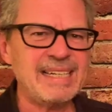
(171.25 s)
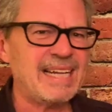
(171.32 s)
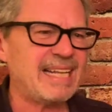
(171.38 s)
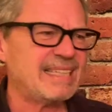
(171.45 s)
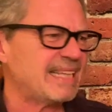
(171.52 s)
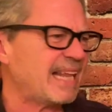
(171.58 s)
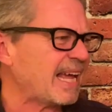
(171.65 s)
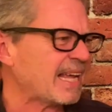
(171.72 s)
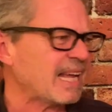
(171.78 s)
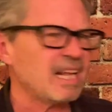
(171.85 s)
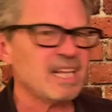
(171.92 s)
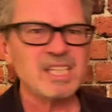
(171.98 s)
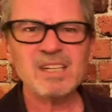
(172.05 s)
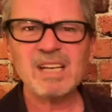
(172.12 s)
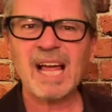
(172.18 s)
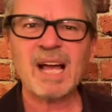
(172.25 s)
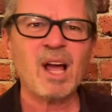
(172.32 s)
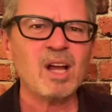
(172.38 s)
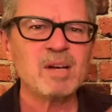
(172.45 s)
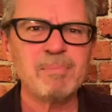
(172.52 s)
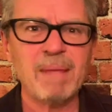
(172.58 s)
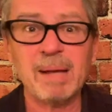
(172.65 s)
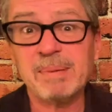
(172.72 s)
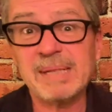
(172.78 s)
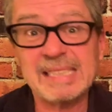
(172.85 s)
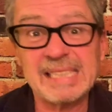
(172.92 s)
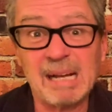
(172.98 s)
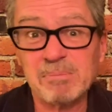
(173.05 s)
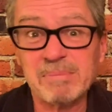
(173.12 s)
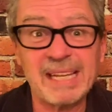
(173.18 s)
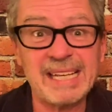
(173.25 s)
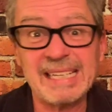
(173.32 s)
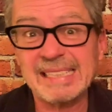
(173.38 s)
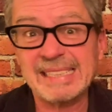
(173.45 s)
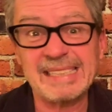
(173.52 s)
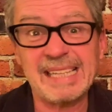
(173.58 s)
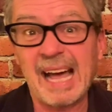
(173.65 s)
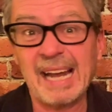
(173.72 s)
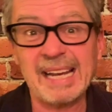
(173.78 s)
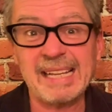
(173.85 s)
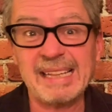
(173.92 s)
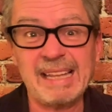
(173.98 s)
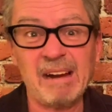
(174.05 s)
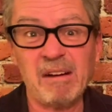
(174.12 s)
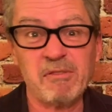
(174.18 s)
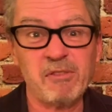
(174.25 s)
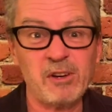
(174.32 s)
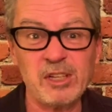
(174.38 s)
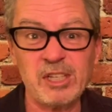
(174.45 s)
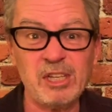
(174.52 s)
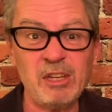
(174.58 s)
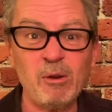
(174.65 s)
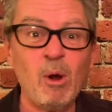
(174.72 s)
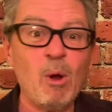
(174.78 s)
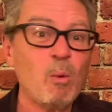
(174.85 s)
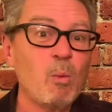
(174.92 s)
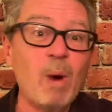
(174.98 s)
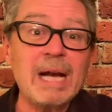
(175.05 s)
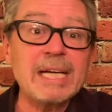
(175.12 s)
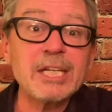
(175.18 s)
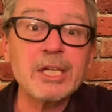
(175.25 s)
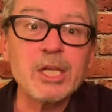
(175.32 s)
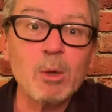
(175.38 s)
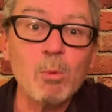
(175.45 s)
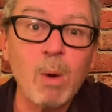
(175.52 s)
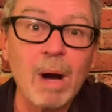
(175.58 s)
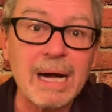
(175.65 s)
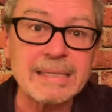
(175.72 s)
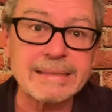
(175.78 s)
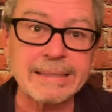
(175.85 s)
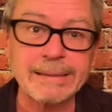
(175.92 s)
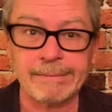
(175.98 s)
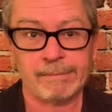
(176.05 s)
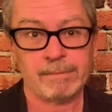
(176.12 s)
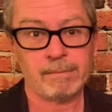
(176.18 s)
And like, you're like, maybe something is not in there for you. What do you want?